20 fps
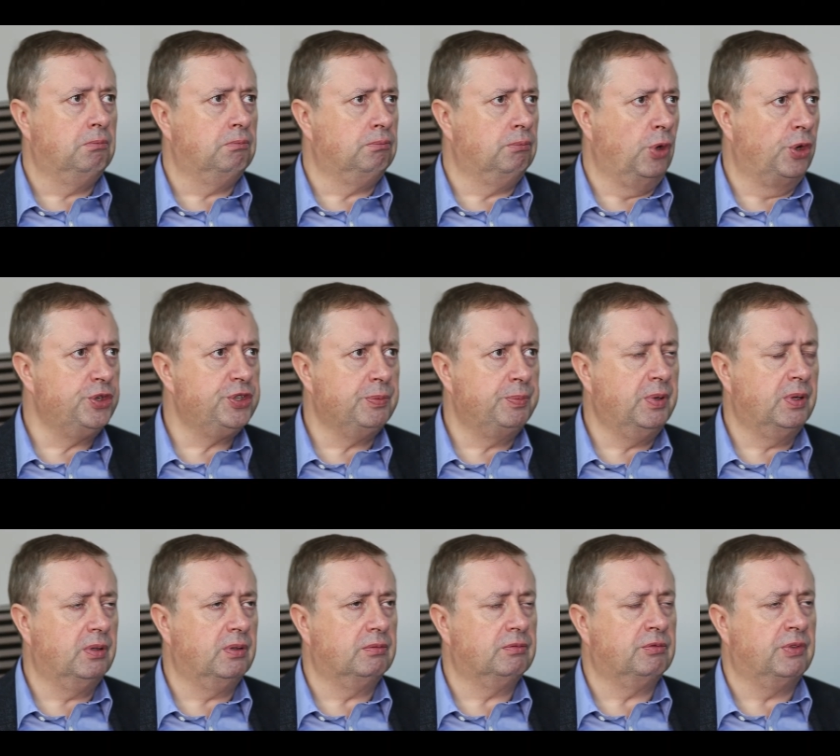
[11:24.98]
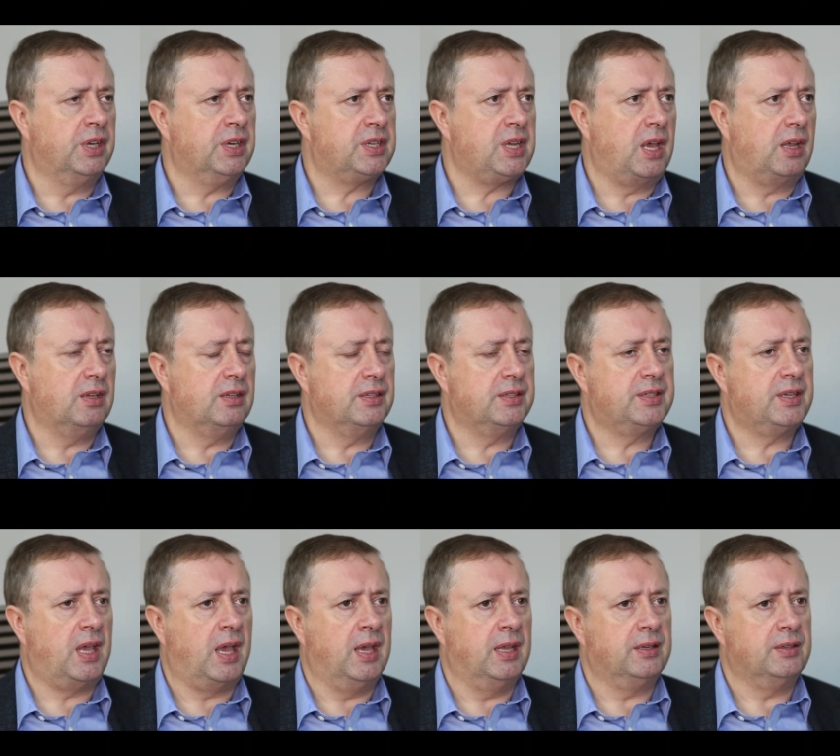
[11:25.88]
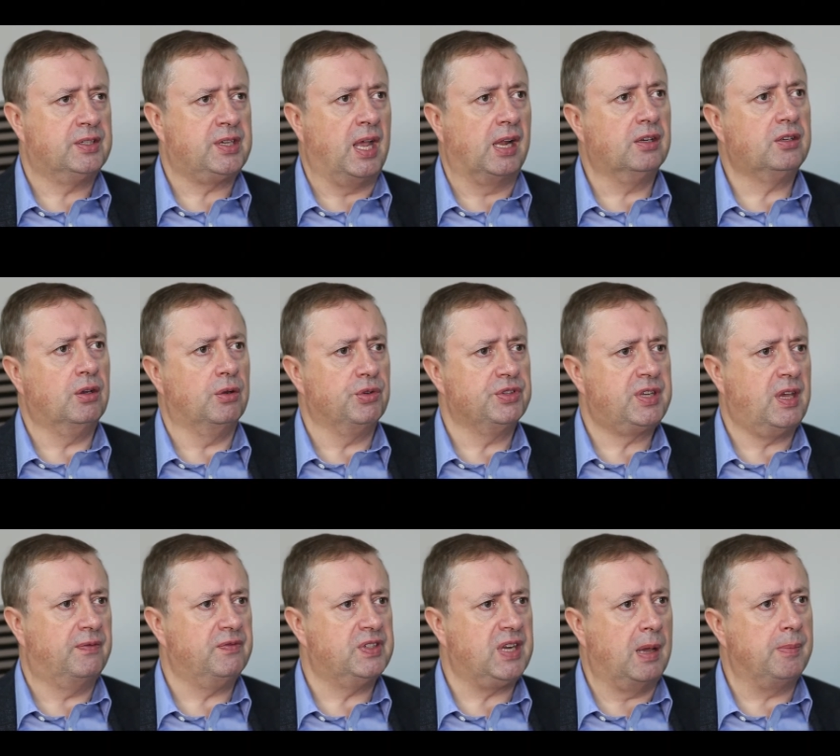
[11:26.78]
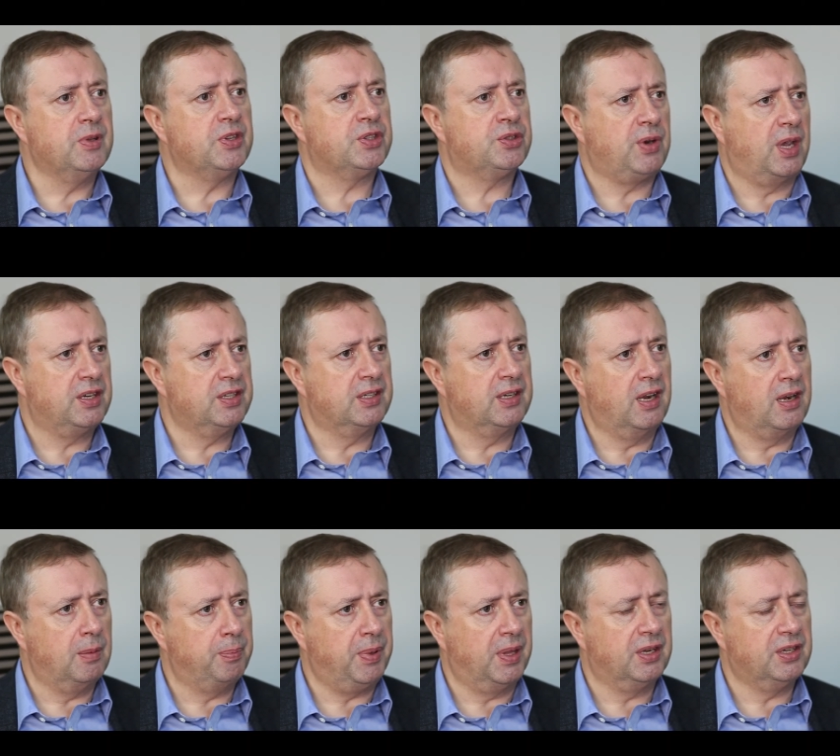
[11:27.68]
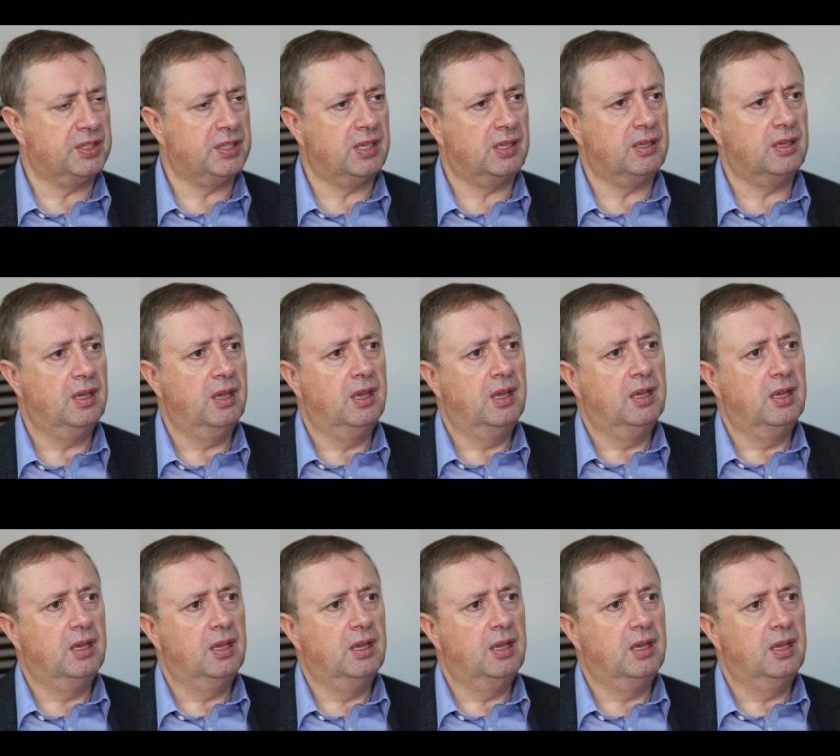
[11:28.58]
multiple retails and telcos have demonstrated an ability